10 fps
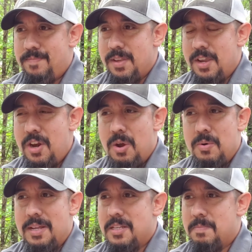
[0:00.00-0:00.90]

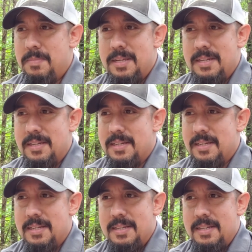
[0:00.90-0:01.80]
it's been
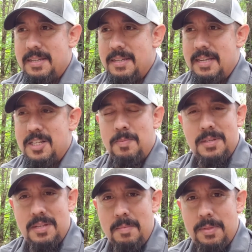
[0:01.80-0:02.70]

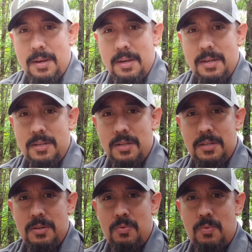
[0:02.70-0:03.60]
something to
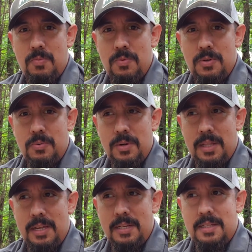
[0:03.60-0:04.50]

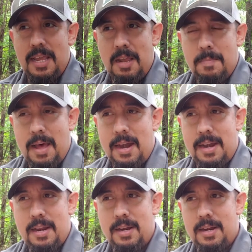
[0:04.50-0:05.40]
really think about
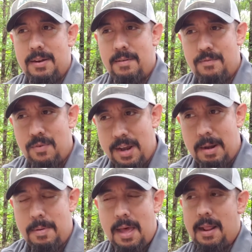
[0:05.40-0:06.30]
it, and written
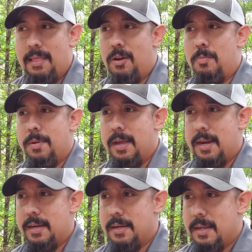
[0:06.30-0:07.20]
about it a little bit,
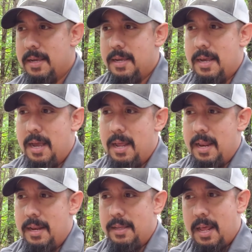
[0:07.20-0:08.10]
and
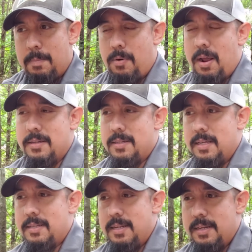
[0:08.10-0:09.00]
kind of
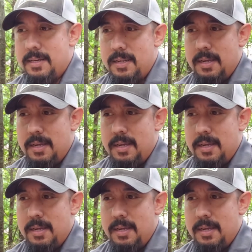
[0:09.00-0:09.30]
processed. And